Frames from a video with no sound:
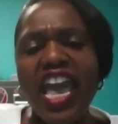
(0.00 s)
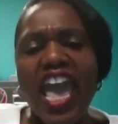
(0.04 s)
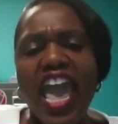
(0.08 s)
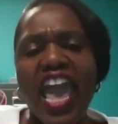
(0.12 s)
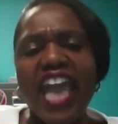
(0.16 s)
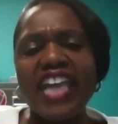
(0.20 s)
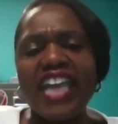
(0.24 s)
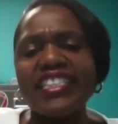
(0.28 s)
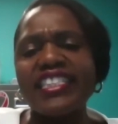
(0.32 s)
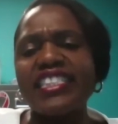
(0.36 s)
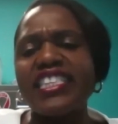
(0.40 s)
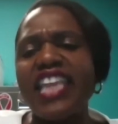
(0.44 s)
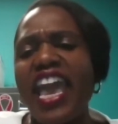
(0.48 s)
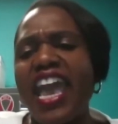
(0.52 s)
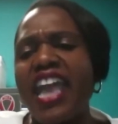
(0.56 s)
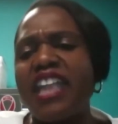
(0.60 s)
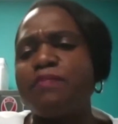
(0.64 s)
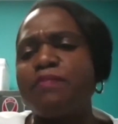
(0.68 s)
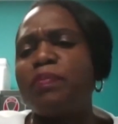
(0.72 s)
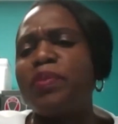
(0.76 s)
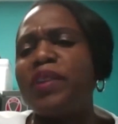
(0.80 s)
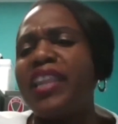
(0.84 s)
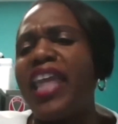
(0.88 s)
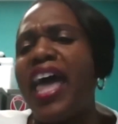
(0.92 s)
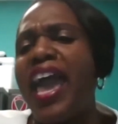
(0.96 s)

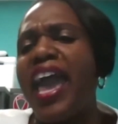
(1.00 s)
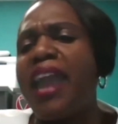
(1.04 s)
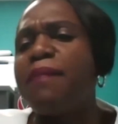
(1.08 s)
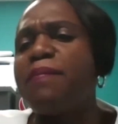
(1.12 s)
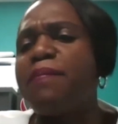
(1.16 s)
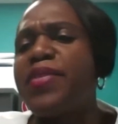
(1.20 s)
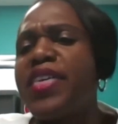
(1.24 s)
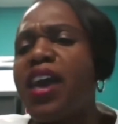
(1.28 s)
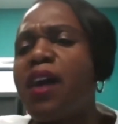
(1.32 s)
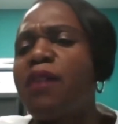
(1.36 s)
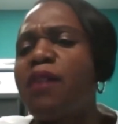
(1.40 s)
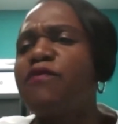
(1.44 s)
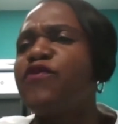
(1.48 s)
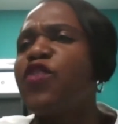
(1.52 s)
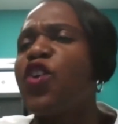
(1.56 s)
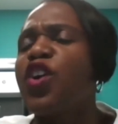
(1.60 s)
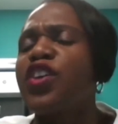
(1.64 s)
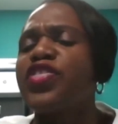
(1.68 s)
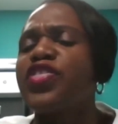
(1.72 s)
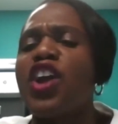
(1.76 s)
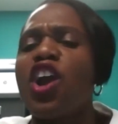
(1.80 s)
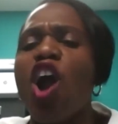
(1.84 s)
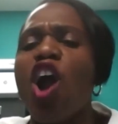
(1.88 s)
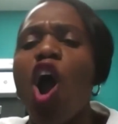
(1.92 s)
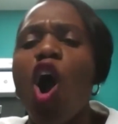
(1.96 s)
and blame them for
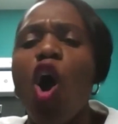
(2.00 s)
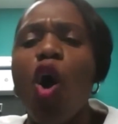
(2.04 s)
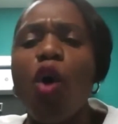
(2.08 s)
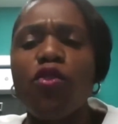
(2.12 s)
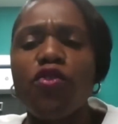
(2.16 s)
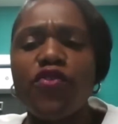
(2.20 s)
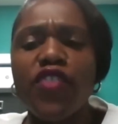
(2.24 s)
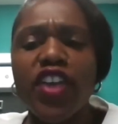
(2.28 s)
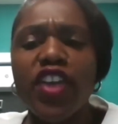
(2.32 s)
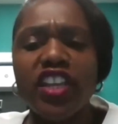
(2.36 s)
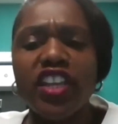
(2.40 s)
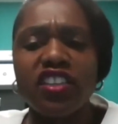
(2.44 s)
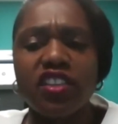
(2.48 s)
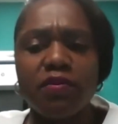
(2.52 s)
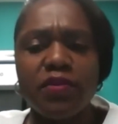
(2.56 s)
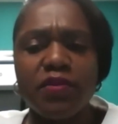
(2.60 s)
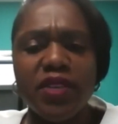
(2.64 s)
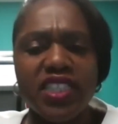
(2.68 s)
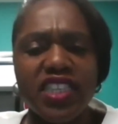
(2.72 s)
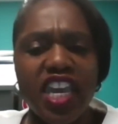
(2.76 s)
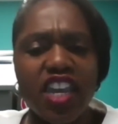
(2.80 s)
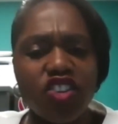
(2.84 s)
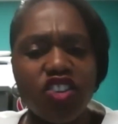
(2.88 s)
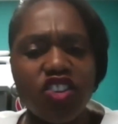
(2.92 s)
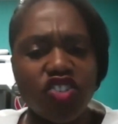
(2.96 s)
their own
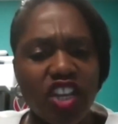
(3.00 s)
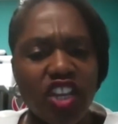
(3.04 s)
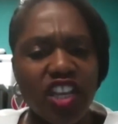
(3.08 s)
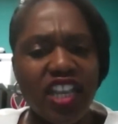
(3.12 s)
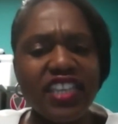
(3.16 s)
victimization.